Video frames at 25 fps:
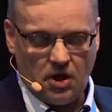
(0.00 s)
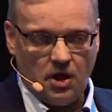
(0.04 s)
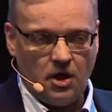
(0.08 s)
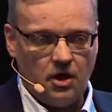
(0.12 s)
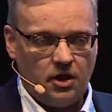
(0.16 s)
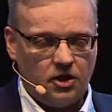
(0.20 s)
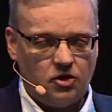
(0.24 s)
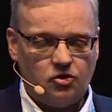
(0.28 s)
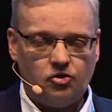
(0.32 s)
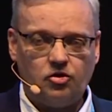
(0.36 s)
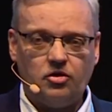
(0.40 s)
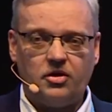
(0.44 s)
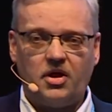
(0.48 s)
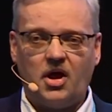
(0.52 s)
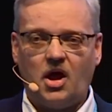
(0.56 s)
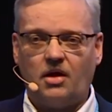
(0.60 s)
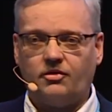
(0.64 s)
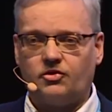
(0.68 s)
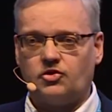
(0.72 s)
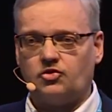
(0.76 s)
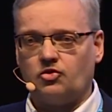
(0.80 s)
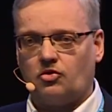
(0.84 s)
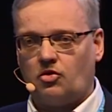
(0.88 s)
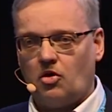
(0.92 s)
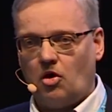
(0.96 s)
You don't have
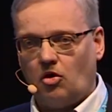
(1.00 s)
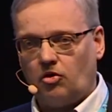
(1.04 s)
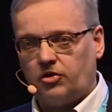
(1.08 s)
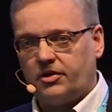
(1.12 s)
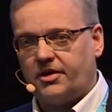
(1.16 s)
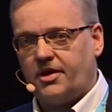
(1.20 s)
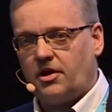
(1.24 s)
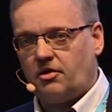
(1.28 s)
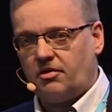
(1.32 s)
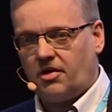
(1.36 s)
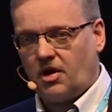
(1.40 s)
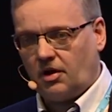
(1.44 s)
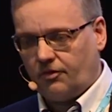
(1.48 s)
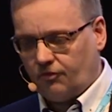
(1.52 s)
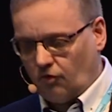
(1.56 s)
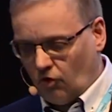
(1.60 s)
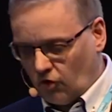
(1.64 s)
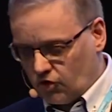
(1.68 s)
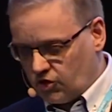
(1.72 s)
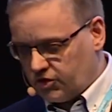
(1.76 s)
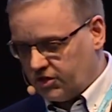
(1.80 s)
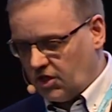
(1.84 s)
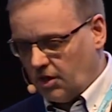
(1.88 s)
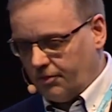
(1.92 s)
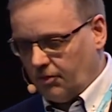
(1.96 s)
to go there and
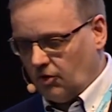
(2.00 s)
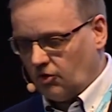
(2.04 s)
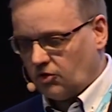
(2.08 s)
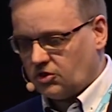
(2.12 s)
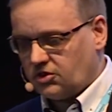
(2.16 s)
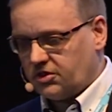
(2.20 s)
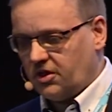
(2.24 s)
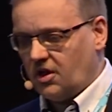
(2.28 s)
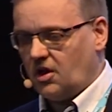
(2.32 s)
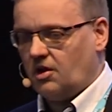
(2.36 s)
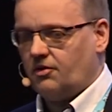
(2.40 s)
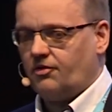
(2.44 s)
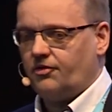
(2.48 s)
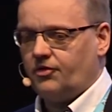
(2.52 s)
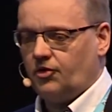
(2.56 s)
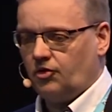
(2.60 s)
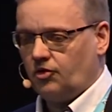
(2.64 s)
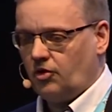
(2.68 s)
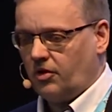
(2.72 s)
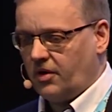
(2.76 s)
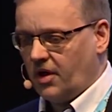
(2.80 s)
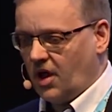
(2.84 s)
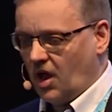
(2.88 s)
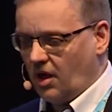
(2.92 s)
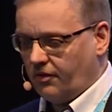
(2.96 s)
watch them yourself. You
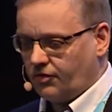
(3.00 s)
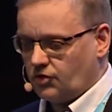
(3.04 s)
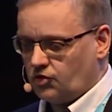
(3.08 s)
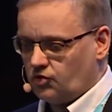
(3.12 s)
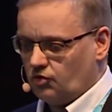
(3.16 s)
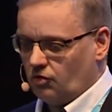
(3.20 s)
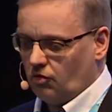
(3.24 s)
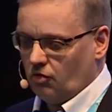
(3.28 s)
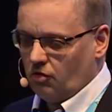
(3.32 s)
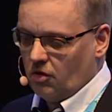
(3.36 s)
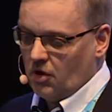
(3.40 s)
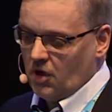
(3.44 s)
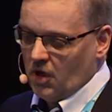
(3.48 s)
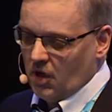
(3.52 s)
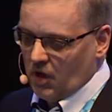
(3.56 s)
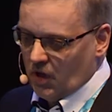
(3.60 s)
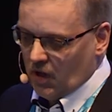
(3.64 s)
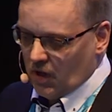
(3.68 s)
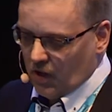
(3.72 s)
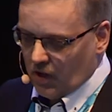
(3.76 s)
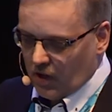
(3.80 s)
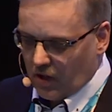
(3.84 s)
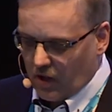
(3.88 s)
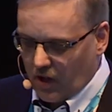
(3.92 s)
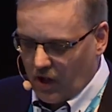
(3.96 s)
don't have to
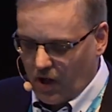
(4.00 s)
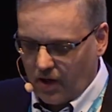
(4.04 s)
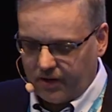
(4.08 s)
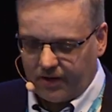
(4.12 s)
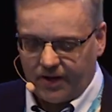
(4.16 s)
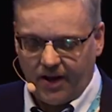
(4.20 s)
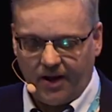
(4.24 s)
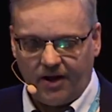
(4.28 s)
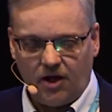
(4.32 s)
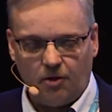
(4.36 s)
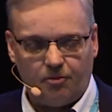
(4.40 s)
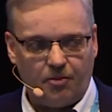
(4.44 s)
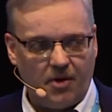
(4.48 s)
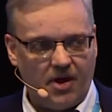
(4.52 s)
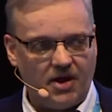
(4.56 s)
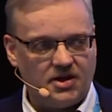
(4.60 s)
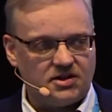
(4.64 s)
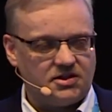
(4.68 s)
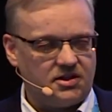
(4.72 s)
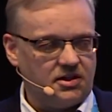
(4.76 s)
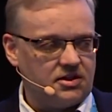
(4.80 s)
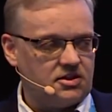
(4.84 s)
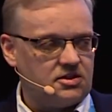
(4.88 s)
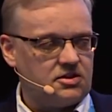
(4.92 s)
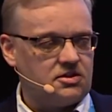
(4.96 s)
daily
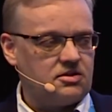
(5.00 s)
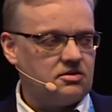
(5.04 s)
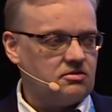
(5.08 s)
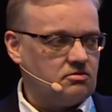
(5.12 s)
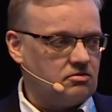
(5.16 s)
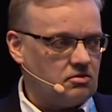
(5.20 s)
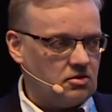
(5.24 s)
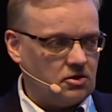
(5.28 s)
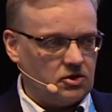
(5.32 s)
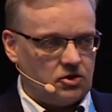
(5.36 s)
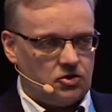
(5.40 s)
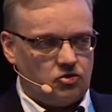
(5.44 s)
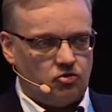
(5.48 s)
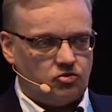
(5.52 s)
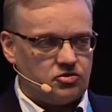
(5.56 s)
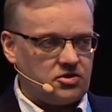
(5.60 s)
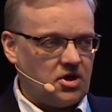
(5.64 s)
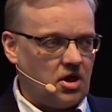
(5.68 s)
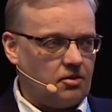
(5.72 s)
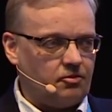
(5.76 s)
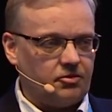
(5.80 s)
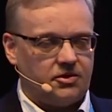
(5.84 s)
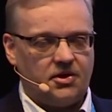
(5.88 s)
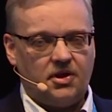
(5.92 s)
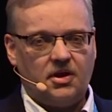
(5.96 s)
basis do
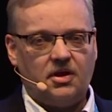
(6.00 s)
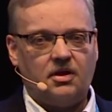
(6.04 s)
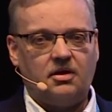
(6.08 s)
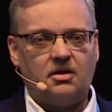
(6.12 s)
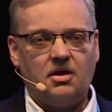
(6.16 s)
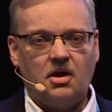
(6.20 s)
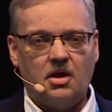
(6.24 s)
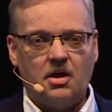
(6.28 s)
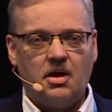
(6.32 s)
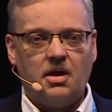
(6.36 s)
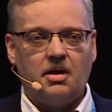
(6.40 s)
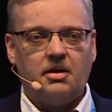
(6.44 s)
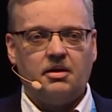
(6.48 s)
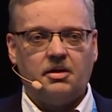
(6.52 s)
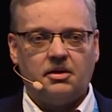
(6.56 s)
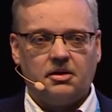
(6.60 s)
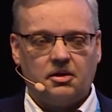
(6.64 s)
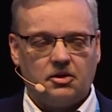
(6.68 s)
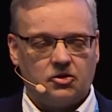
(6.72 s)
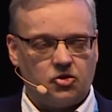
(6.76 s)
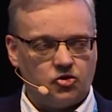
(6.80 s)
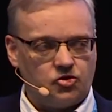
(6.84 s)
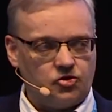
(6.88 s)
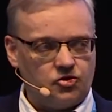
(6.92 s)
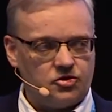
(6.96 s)
something.
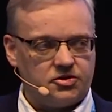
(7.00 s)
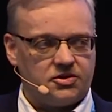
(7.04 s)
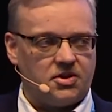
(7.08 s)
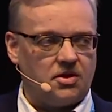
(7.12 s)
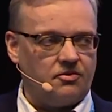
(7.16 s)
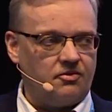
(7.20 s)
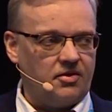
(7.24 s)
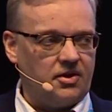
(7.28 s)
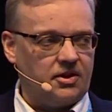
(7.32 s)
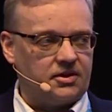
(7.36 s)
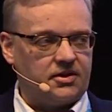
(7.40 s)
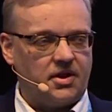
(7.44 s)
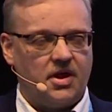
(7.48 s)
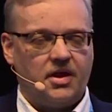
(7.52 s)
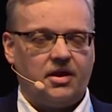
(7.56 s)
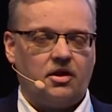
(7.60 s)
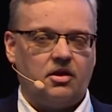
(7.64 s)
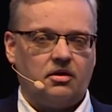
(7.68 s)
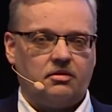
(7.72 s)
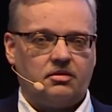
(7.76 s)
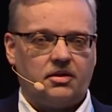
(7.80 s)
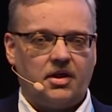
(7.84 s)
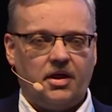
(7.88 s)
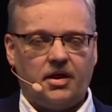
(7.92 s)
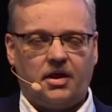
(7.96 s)
The system will
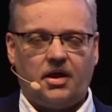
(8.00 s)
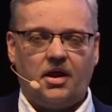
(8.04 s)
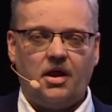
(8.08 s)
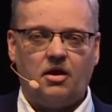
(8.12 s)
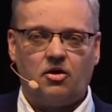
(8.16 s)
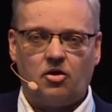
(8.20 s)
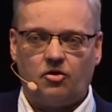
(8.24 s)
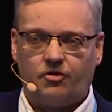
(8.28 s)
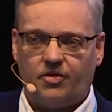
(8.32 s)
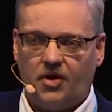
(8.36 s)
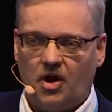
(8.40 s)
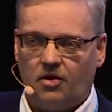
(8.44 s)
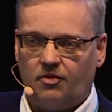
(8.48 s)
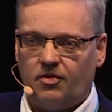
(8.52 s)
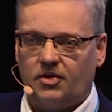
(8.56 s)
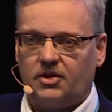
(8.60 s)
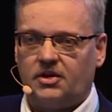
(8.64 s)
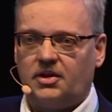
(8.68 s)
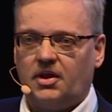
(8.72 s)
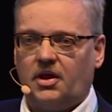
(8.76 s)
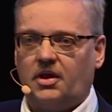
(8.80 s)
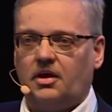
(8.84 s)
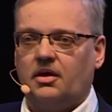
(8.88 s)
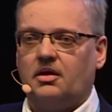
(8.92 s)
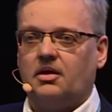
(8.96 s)
take care of
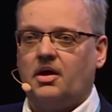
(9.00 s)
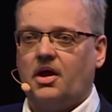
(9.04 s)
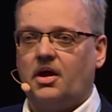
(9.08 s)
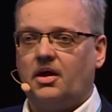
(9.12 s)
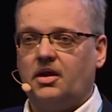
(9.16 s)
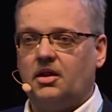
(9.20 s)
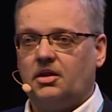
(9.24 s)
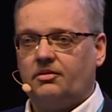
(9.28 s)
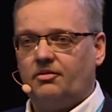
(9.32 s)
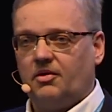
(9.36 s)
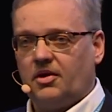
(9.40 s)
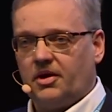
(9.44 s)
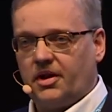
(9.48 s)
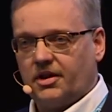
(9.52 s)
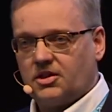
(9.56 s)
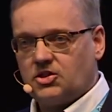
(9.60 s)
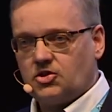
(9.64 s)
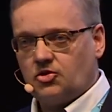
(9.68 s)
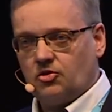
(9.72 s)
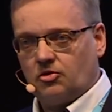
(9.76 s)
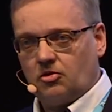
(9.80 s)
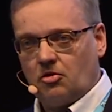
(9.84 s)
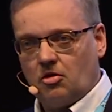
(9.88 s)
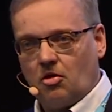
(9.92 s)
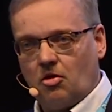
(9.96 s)
everything, and it will let you
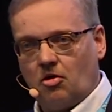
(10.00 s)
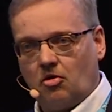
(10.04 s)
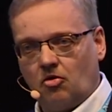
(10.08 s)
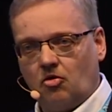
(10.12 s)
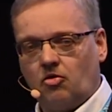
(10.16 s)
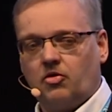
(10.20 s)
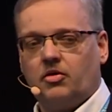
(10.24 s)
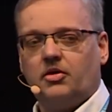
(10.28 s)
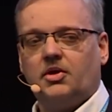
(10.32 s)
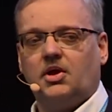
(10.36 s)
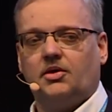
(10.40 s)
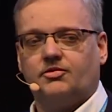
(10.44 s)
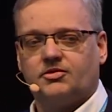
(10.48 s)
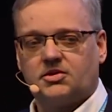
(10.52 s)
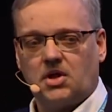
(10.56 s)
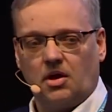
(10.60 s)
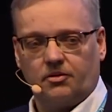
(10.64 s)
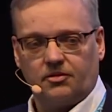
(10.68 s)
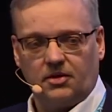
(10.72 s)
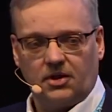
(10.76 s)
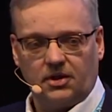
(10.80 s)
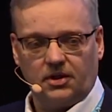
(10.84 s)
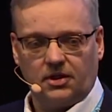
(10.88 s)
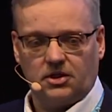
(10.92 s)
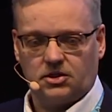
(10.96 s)
know if
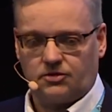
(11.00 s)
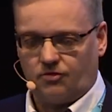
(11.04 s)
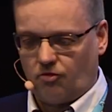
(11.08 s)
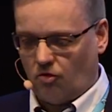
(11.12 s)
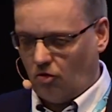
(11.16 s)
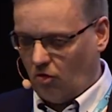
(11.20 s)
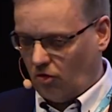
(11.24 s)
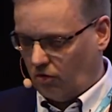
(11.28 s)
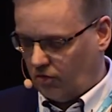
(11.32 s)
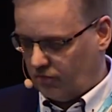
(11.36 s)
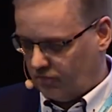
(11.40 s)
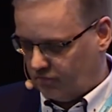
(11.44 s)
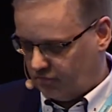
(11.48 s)
something is wrong.